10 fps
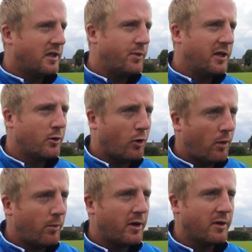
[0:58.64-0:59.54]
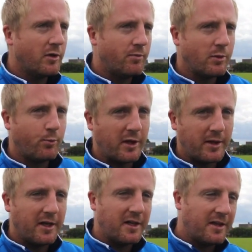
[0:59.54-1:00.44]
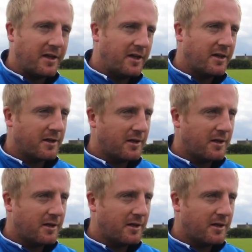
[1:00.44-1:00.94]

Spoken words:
it's been coming, and we've been nearly there and